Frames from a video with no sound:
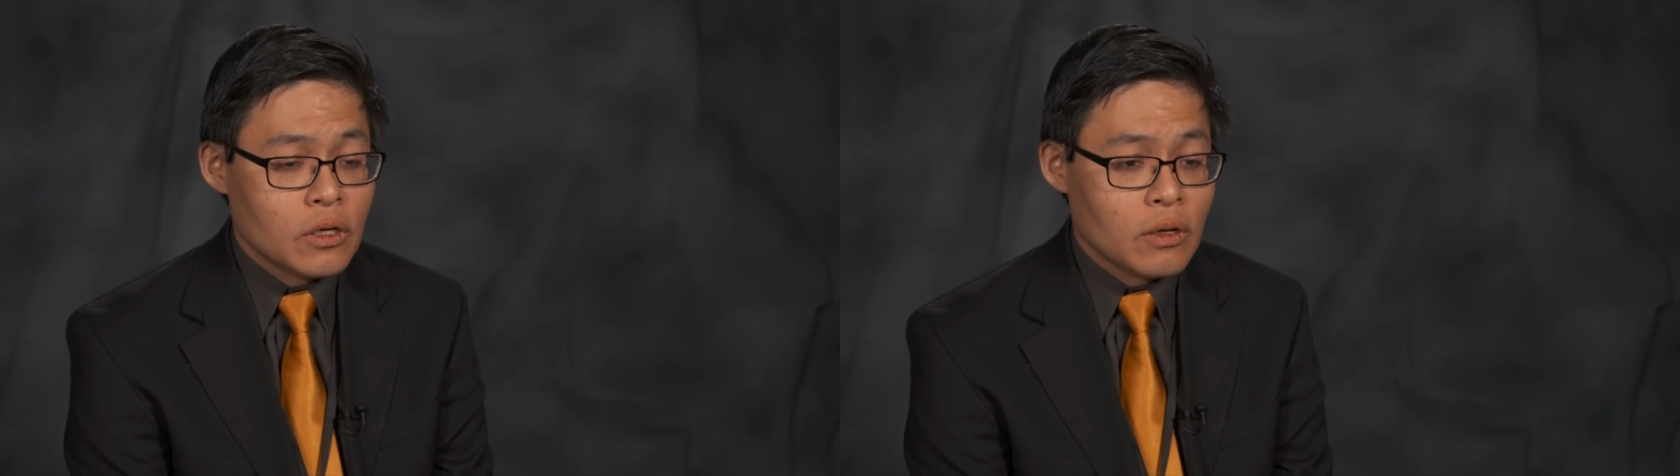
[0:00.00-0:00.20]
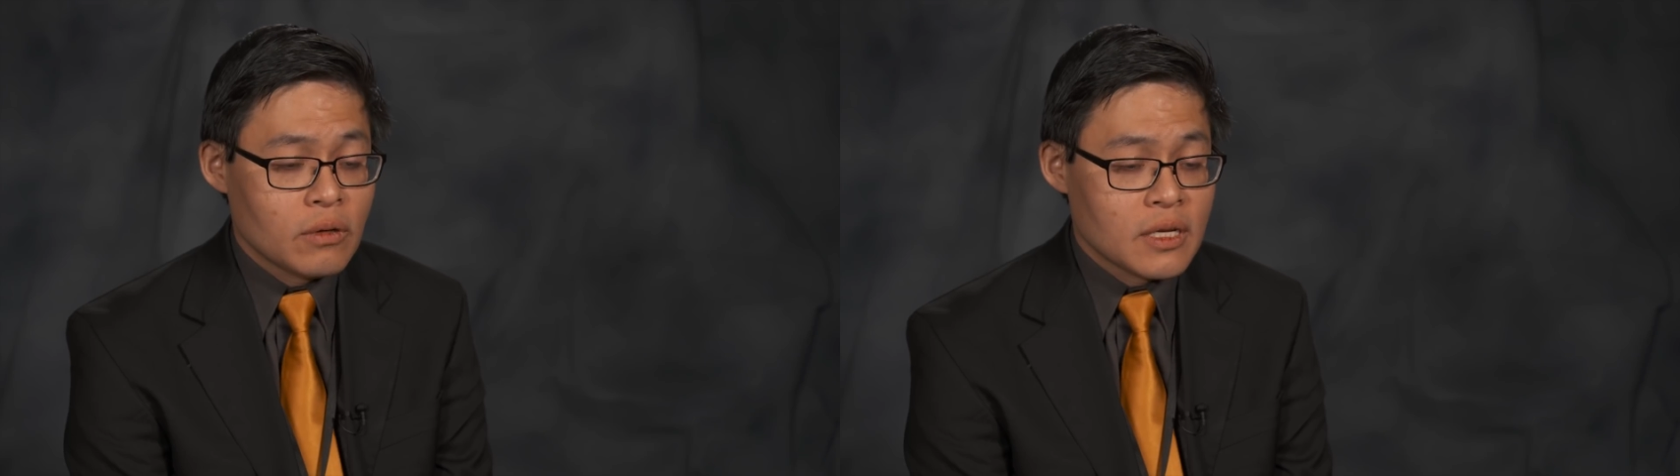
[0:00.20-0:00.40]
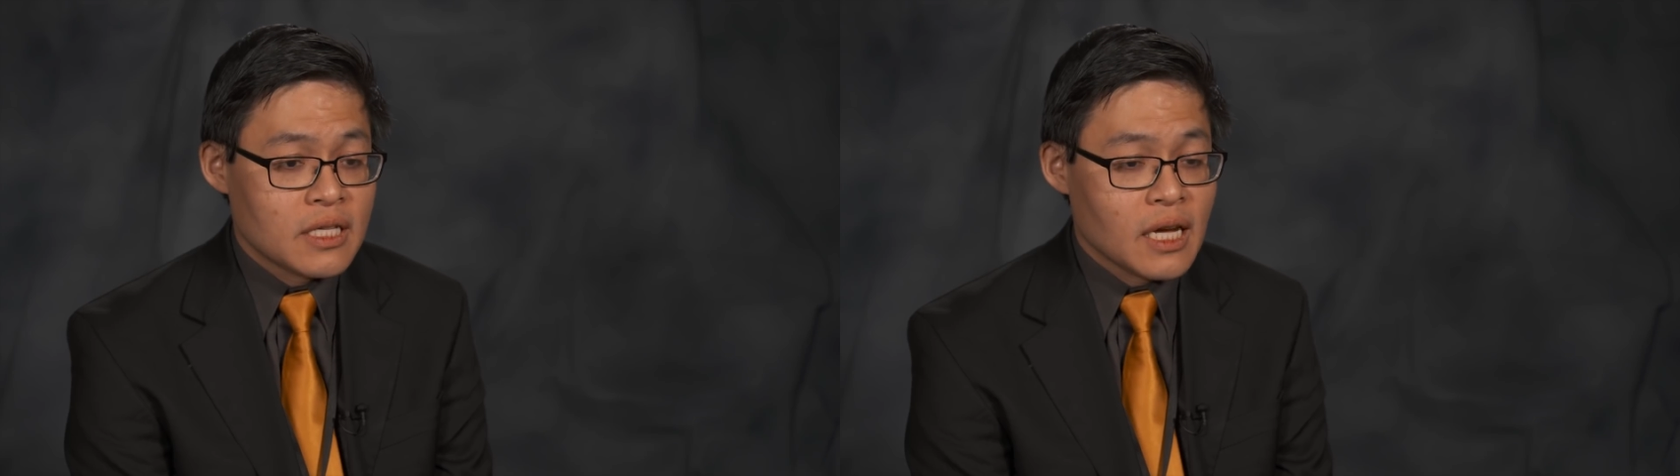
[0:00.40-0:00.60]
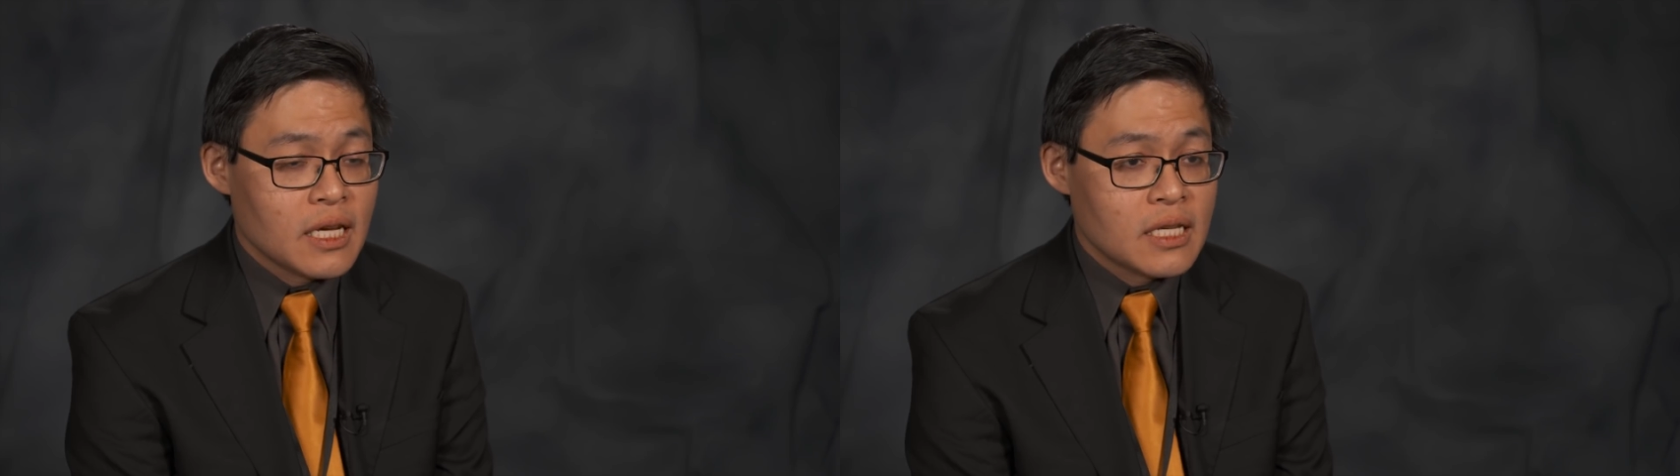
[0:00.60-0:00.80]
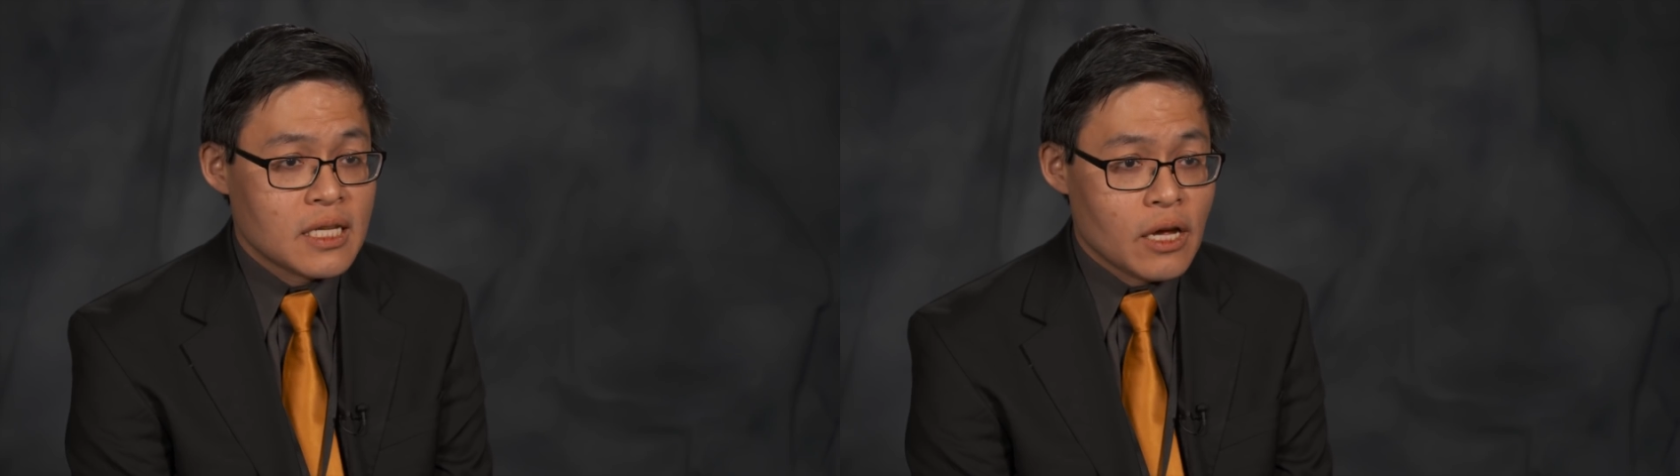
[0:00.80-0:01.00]
you know, the
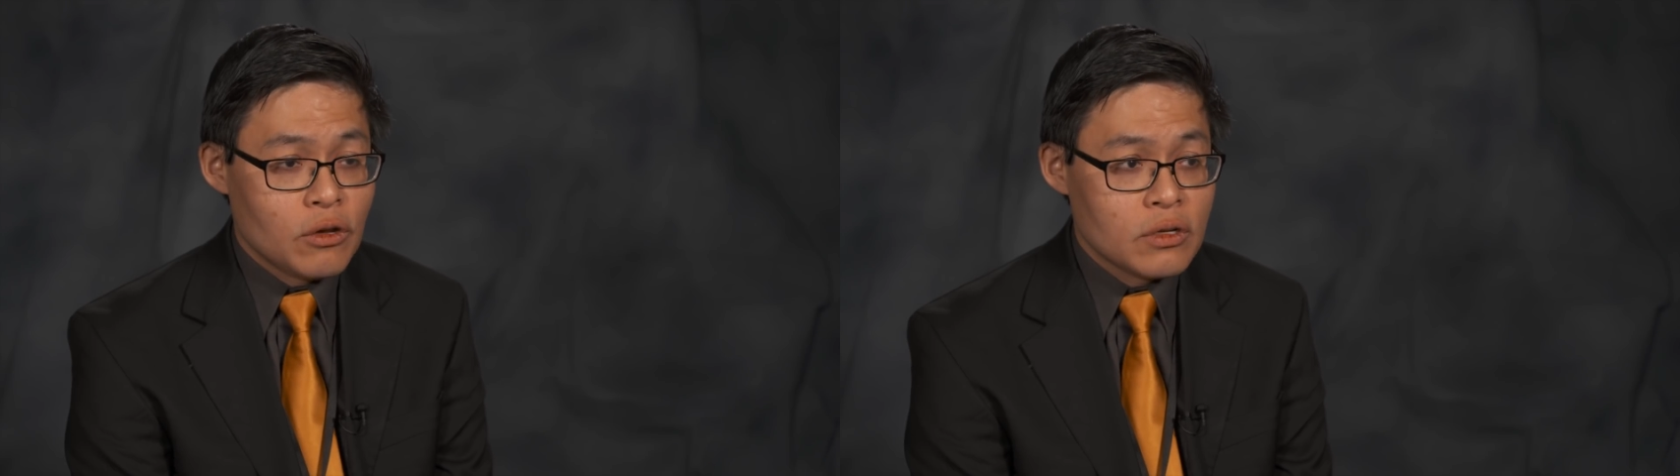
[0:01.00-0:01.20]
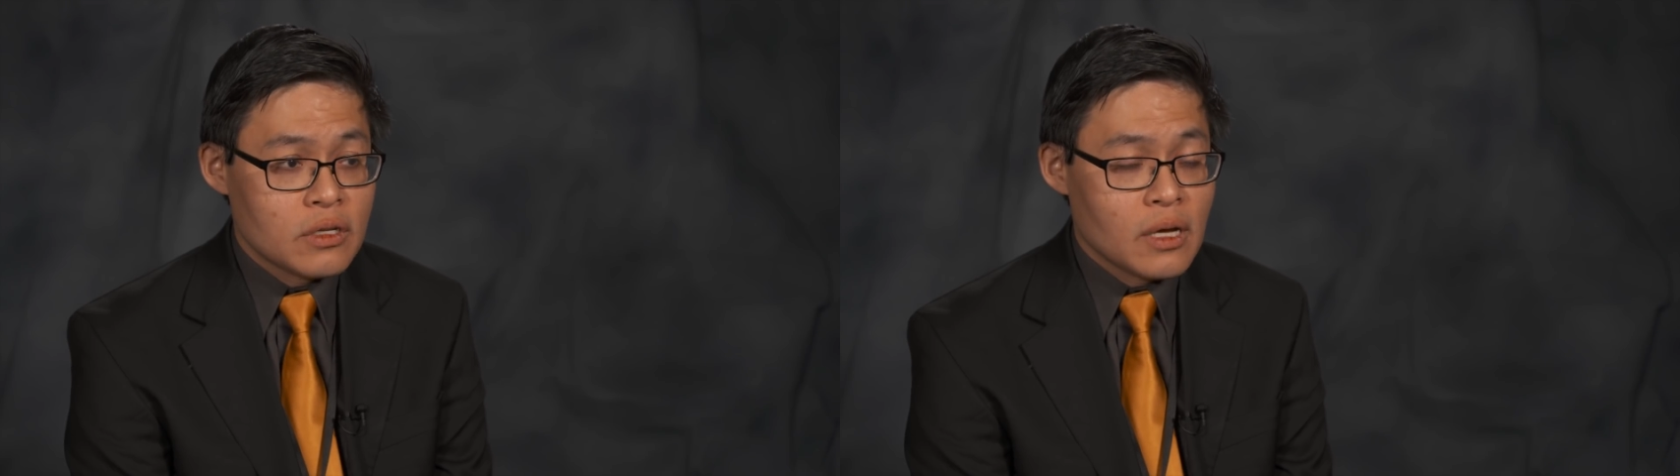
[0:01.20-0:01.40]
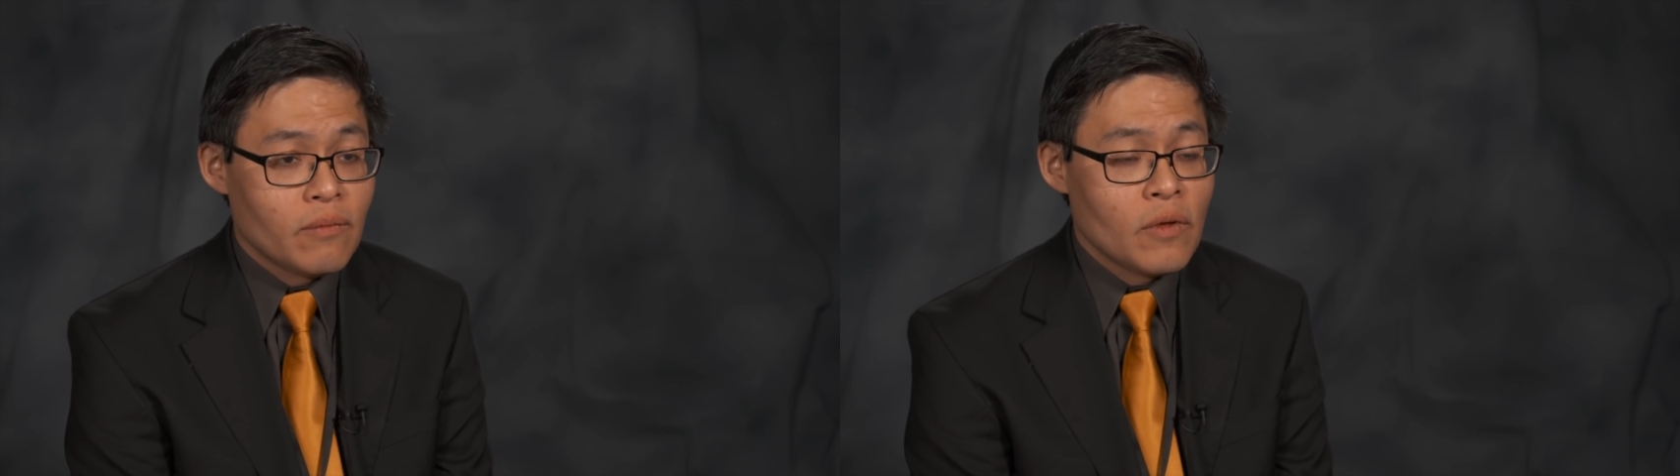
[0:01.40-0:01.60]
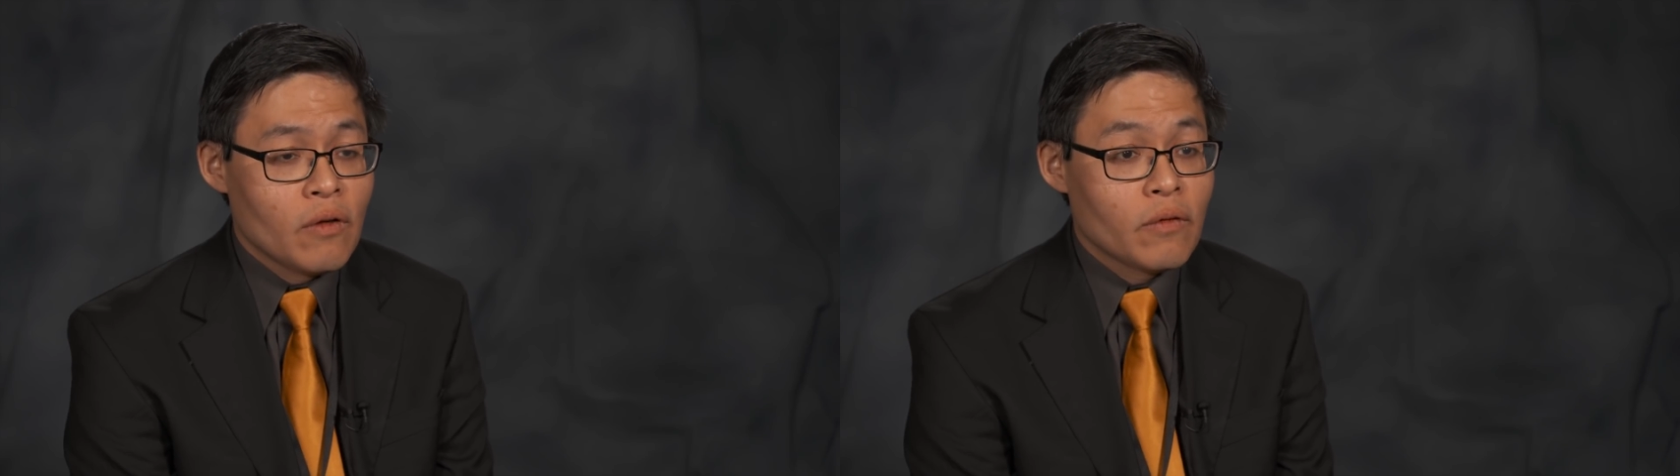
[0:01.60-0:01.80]
studies that use them